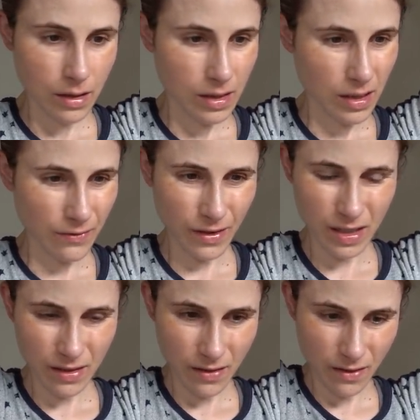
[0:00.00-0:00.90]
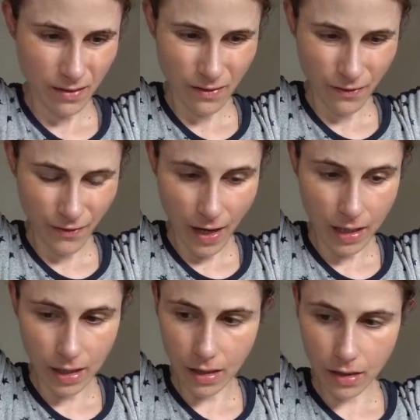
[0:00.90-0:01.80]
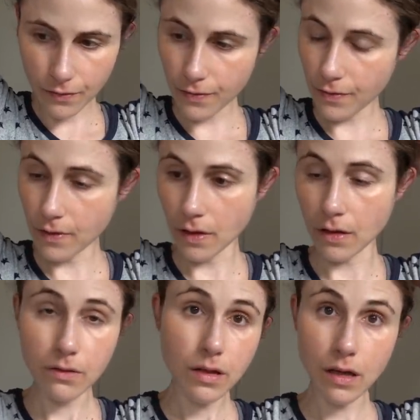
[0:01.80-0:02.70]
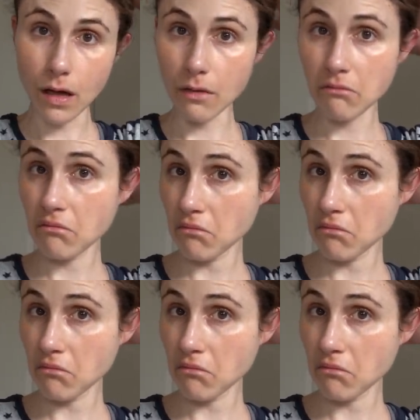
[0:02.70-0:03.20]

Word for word: Let's see if it's fat enough. Oh yeah.